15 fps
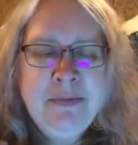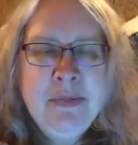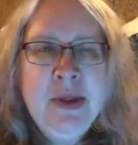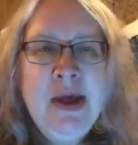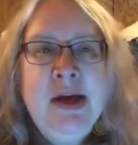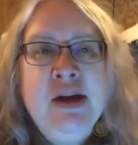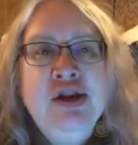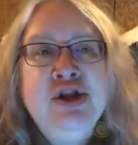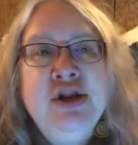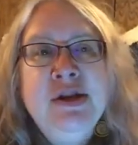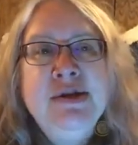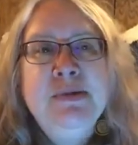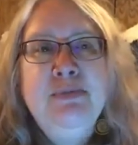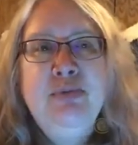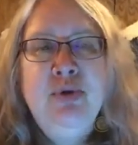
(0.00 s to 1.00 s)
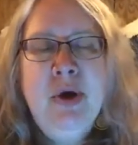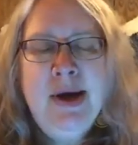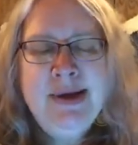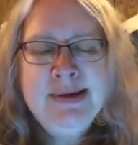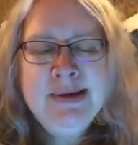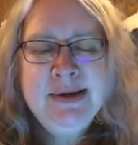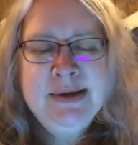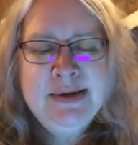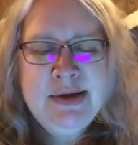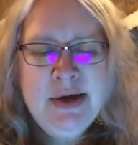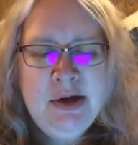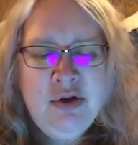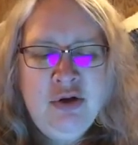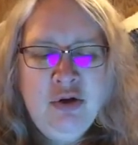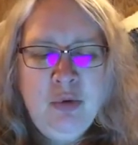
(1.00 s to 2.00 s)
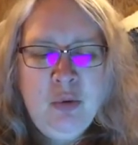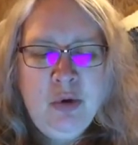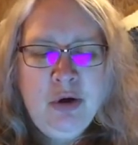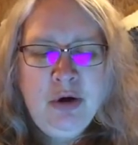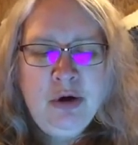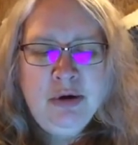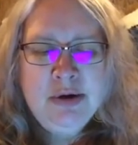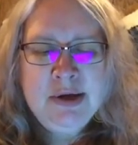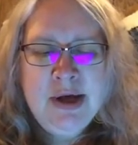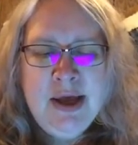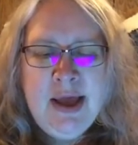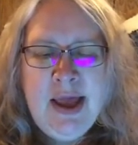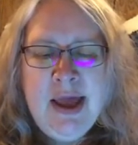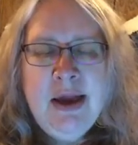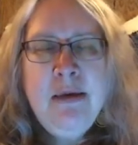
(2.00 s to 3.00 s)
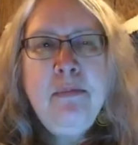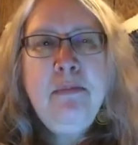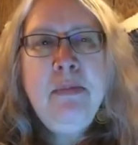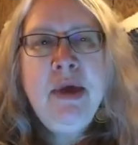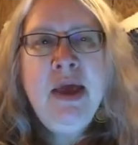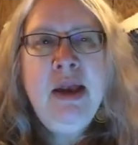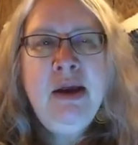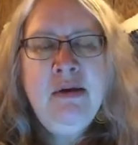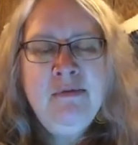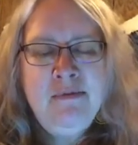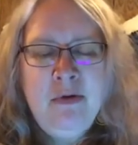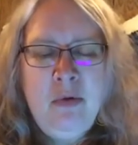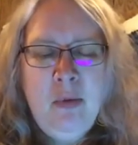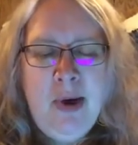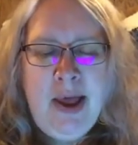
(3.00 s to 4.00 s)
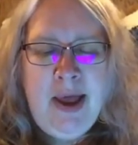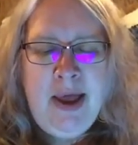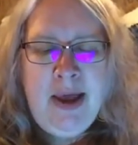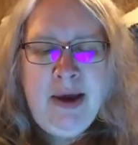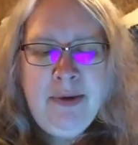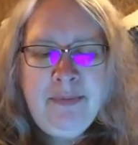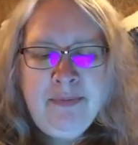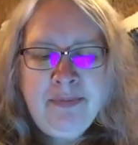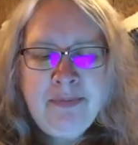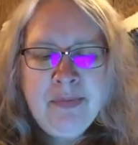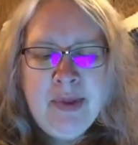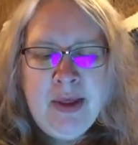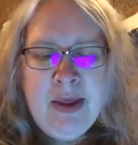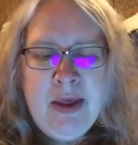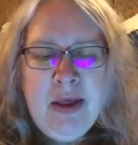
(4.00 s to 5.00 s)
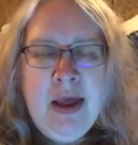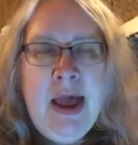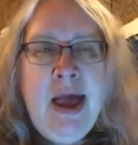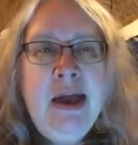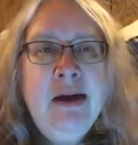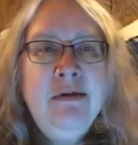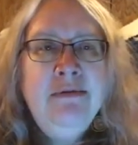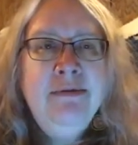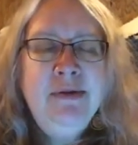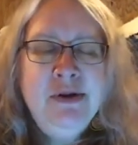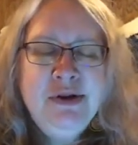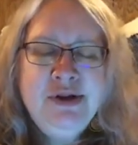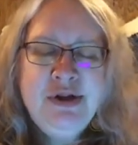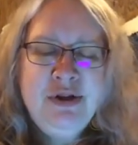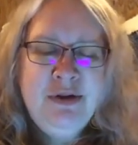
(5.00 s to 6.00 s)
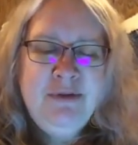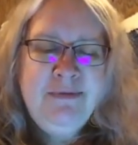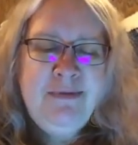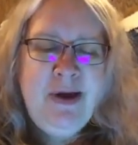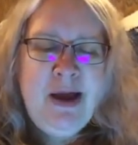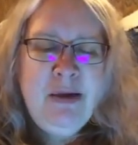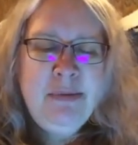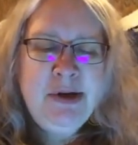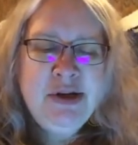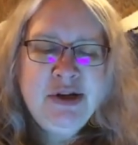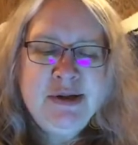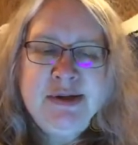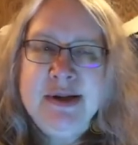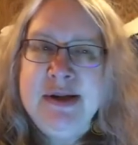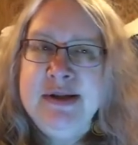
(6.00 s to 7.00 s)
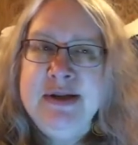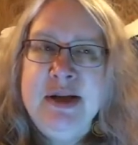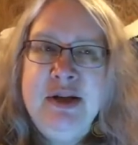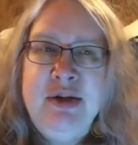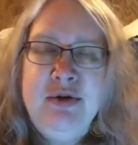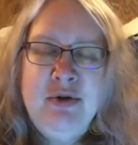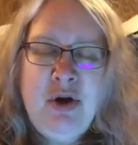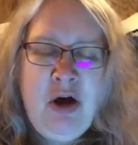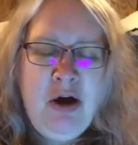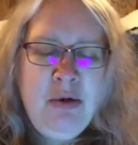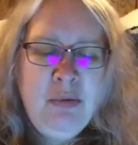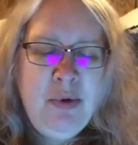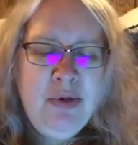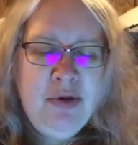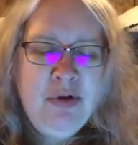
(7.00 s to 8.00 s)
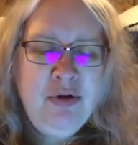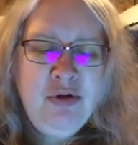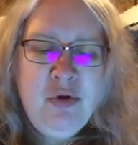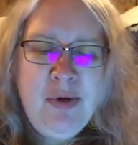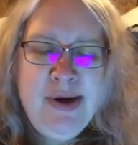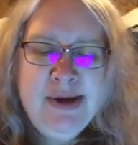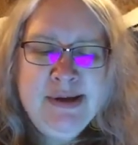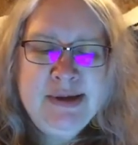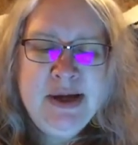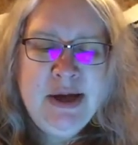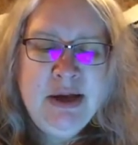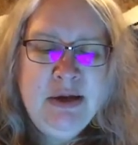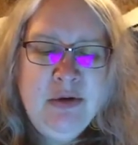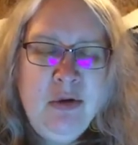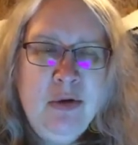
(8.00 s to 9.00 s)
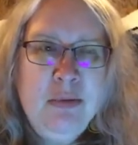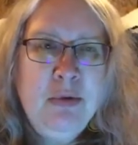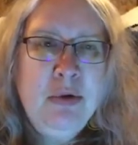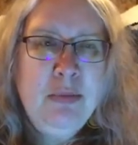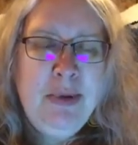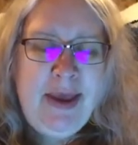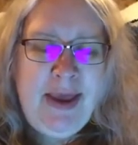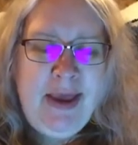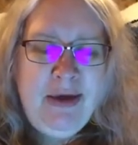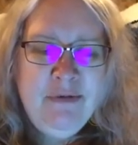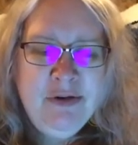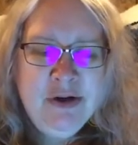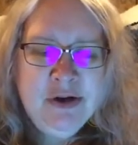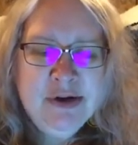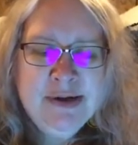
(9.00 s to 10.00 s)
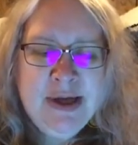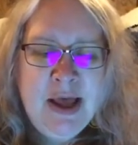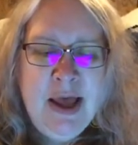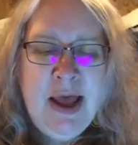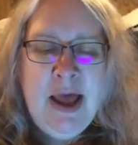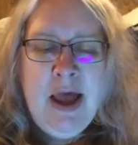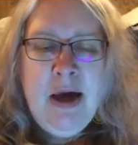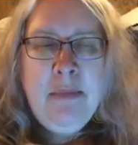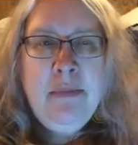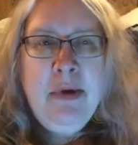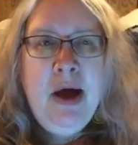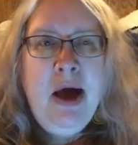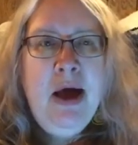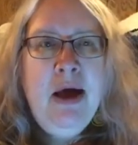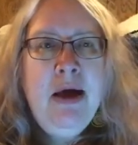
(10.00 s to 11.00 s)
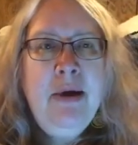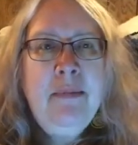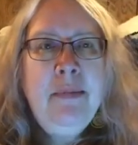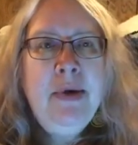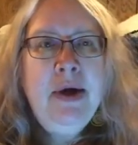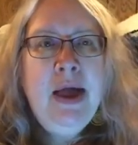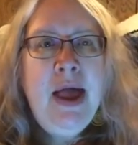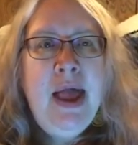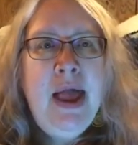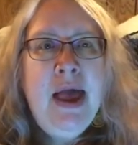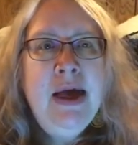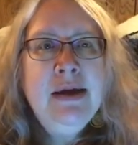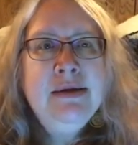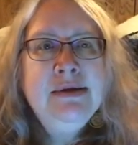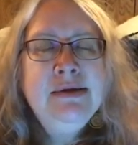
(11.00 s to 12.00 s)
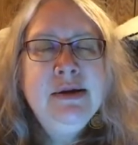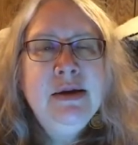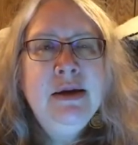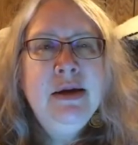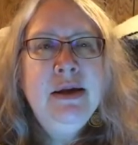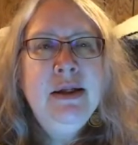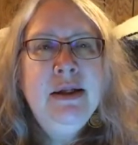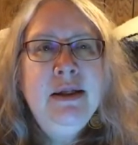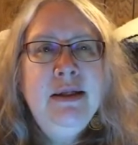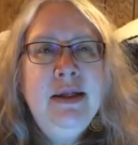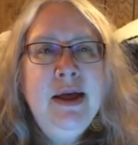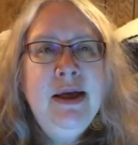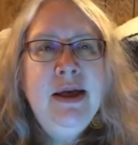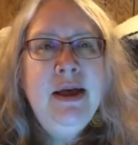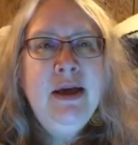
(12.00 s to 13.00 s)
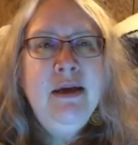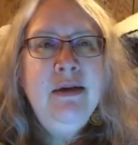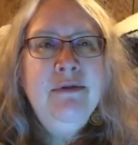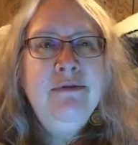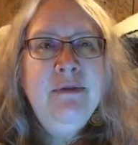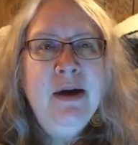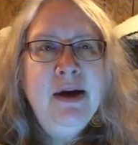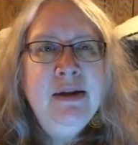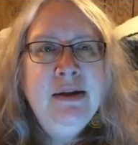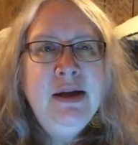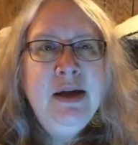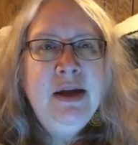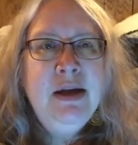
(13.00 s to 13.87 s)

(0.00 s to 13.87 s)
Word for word: She is present in her world in a meaningful way. And at first, her family just continued on with their noisy, normal behaviors. Um, and they finally